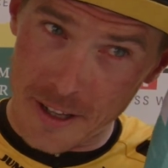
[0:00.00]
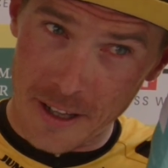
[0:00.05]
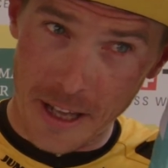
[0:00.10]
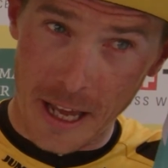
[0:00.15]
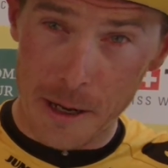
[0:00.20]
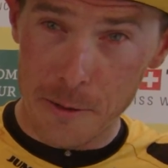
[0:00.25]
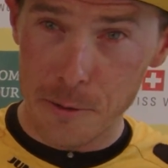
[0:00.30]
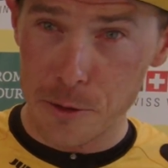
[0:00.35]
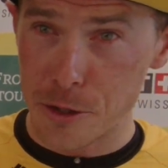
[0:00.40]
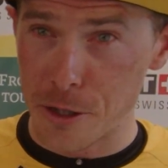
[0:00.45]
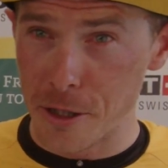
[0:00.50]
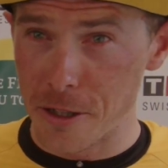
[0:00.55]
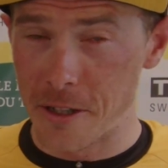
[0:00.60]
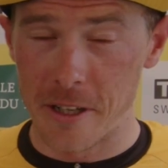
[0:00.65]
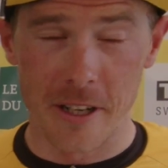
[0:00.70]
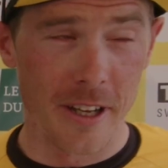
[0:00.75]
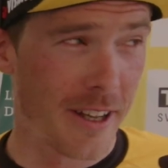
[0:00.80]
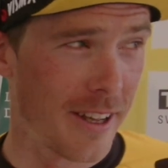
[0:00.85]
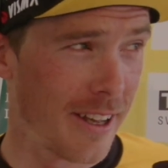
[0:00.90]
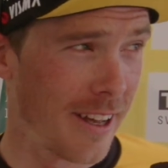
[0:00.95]
Yeah, it was
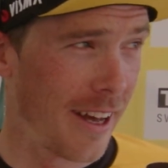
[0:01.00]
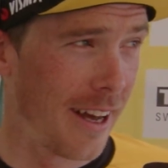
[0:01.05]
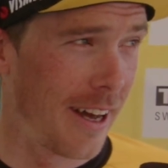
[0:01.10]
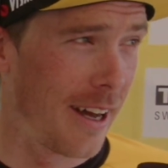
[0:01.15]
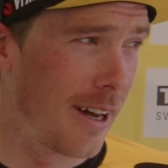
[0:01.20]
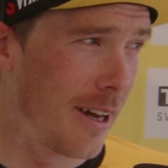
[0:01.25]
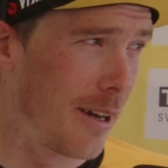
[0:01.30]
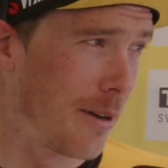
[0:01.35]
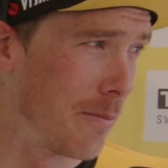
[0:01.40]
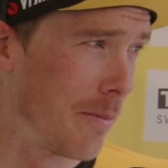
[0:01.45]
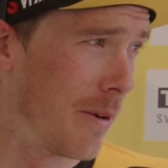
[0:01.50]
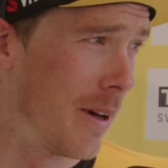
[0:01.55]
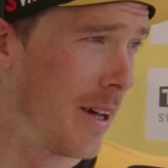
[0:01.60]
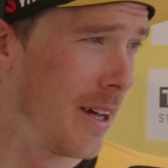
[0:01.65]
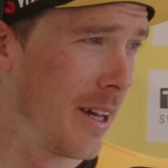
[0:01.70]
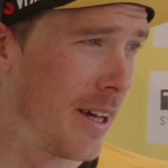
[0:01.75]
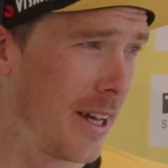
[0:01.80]
good. Um,